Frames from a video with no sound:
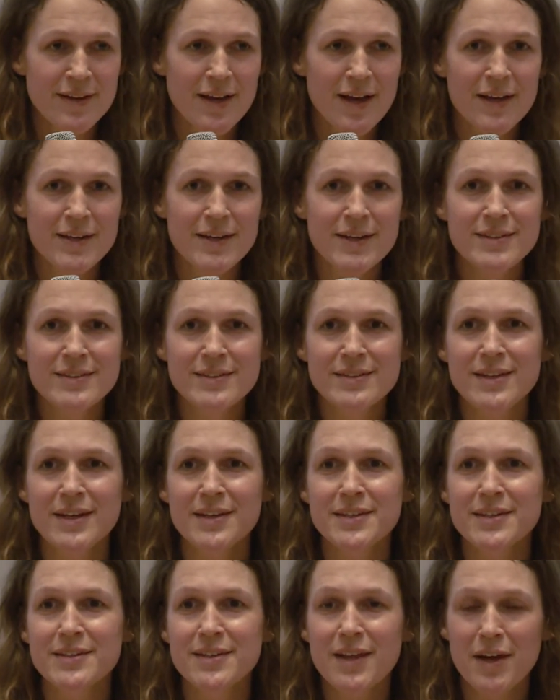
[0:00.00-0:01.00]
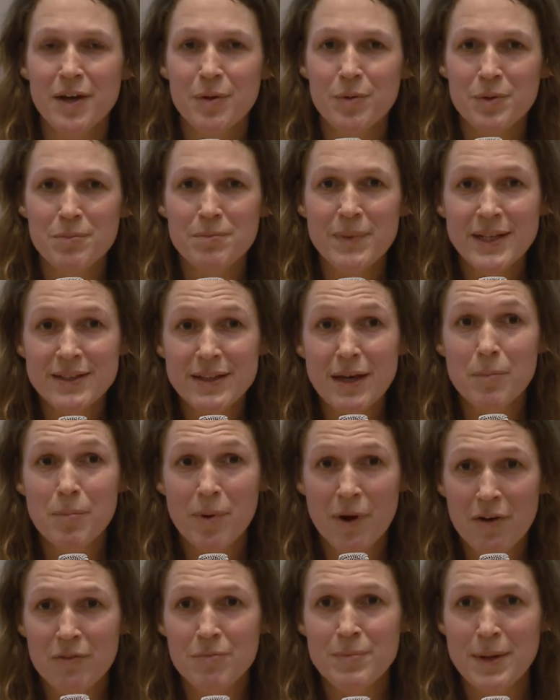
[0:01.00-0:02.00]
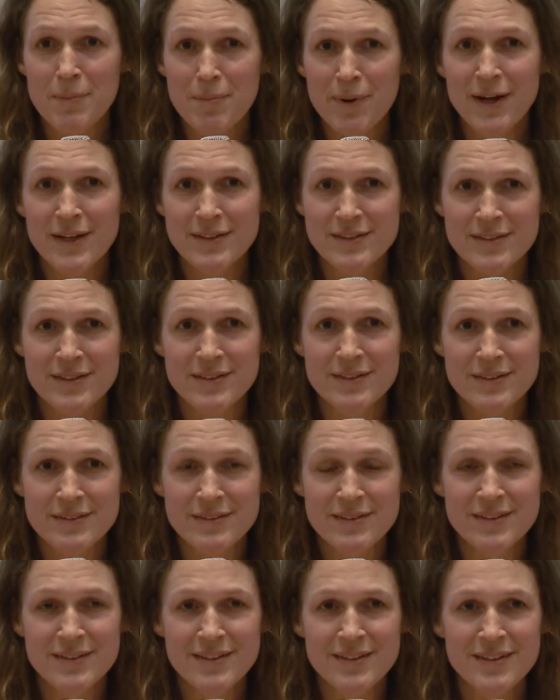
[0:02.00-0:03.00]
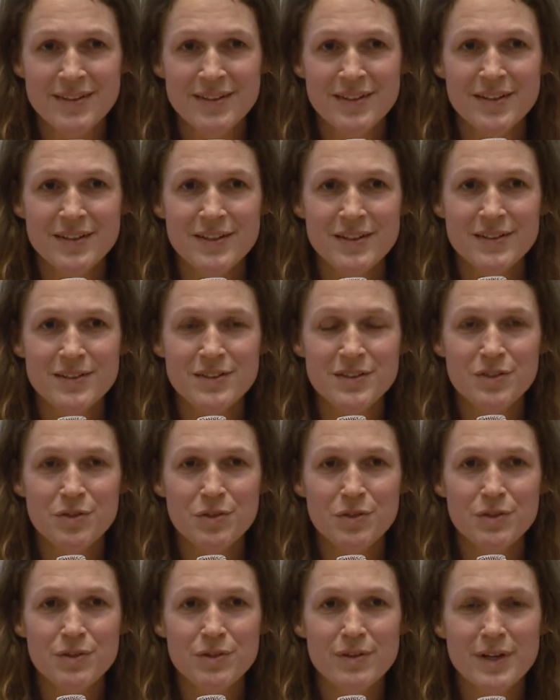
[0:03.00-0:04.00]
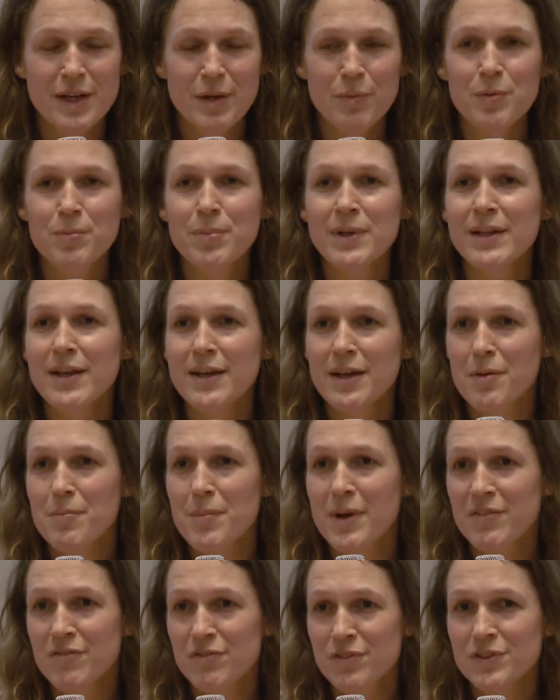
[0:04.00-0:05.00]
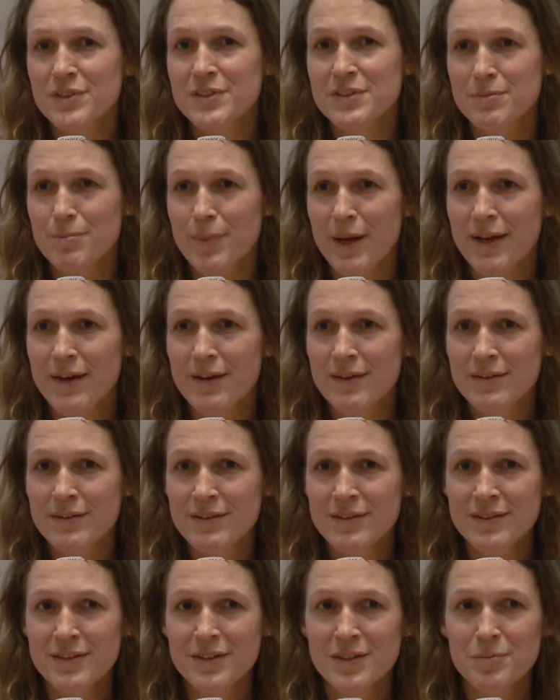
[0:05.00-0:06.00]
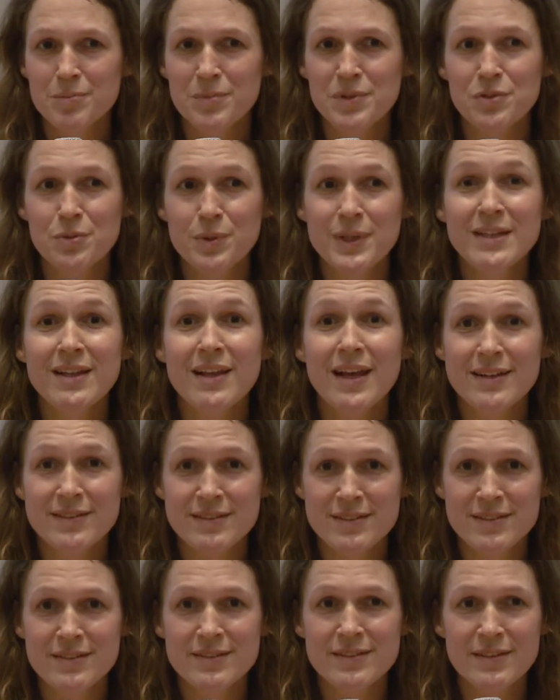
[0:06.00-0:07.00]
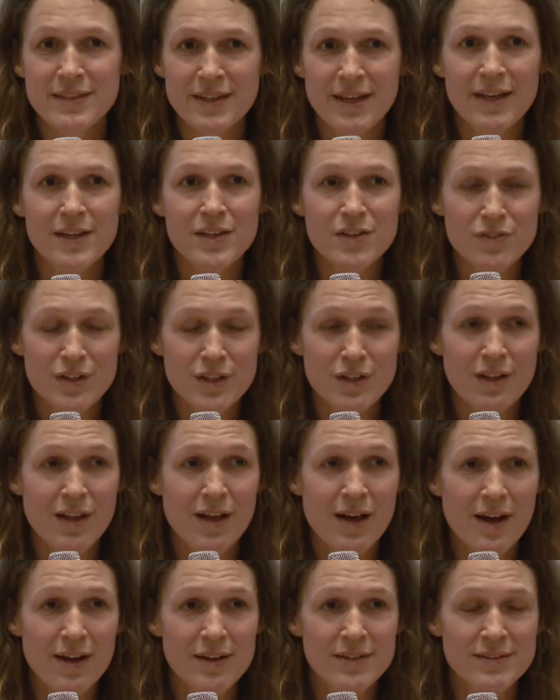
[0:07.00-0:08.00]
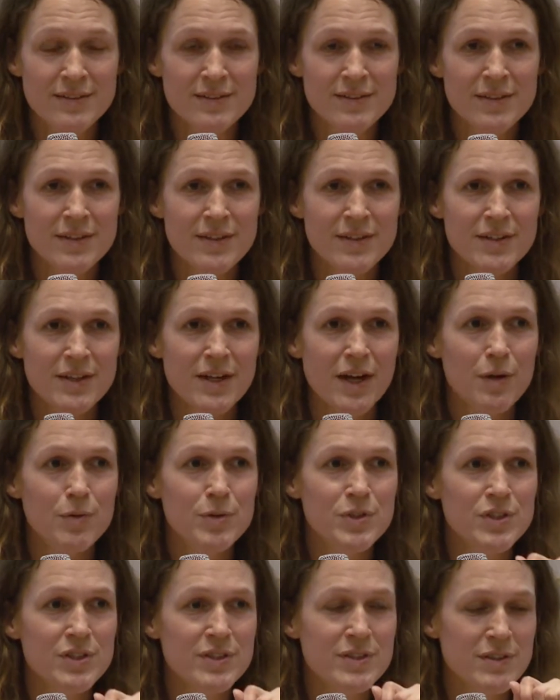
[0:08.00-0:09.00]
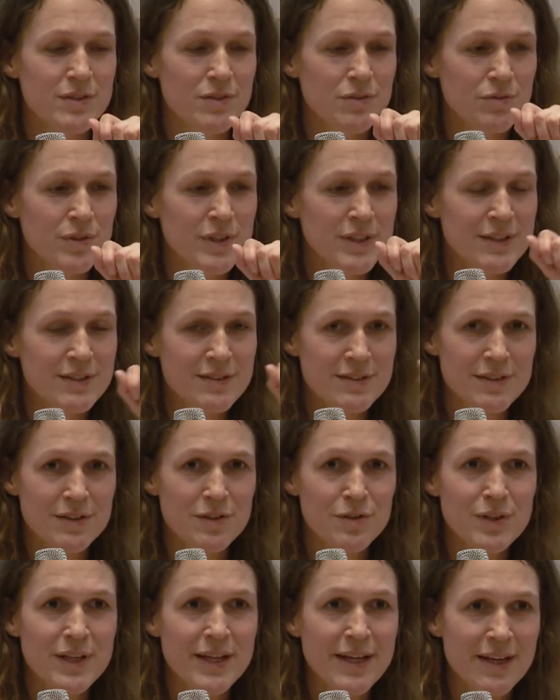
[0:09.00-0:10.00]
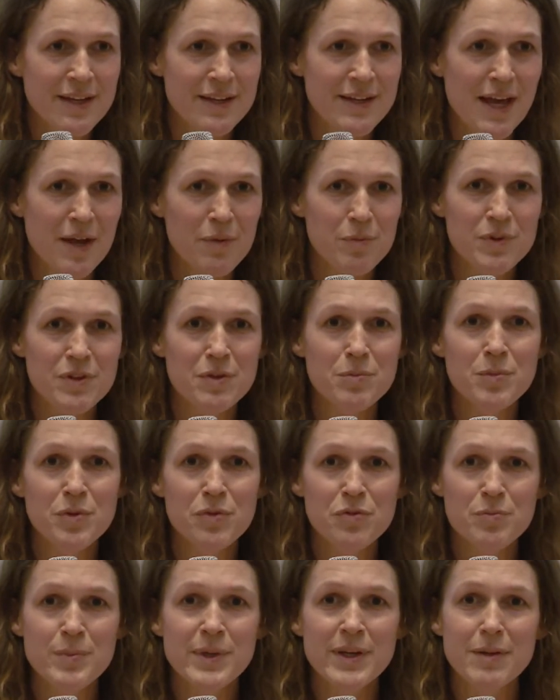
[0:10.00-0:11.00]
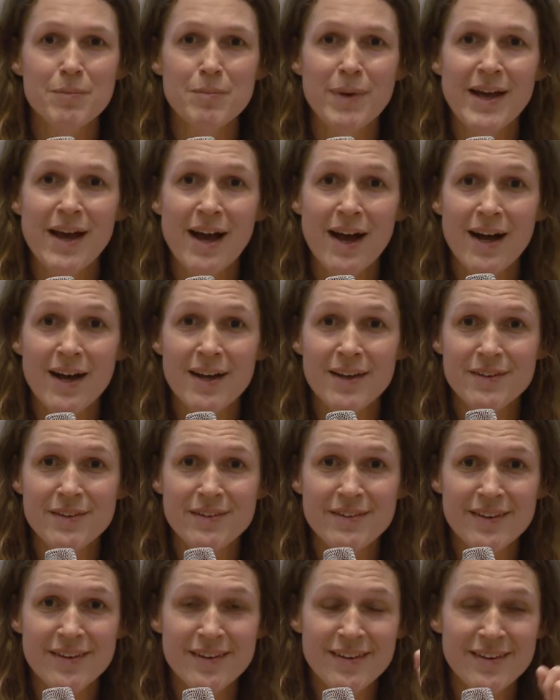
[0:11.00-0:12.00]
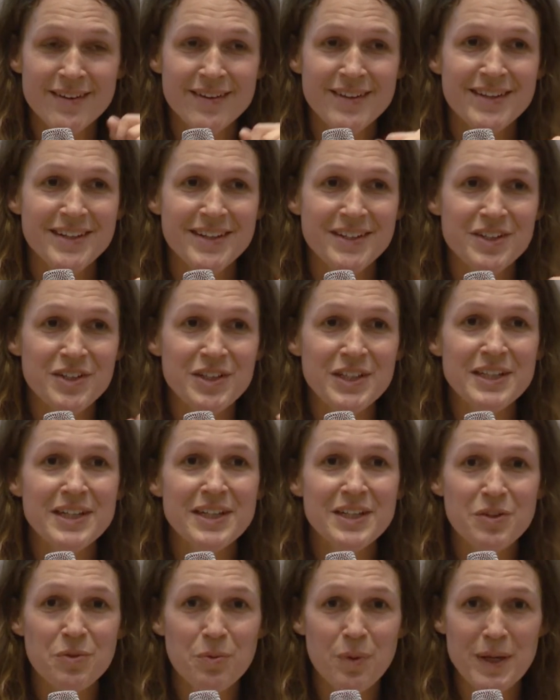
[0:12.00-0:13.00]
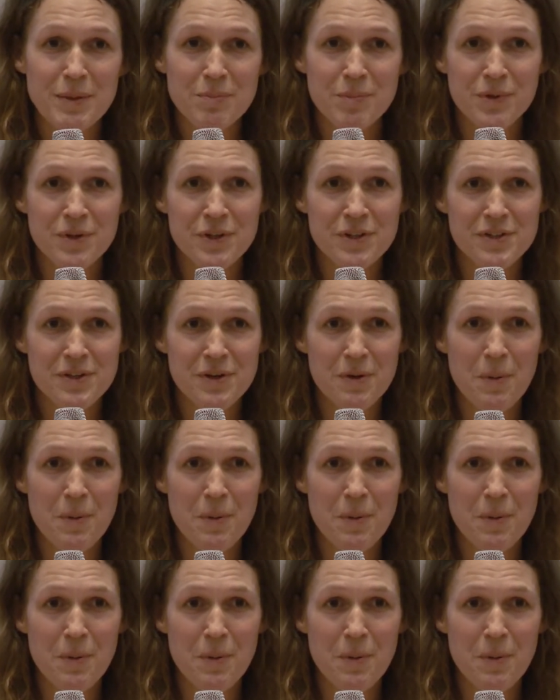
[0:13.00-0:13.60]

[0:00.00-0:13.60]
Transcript: And I decided that I would make that part of my practice. So it would be like a mindfulness bell between lessons at the end of a class. I would just really slowly connect with the movement in my hand in cleaning the whiteboard.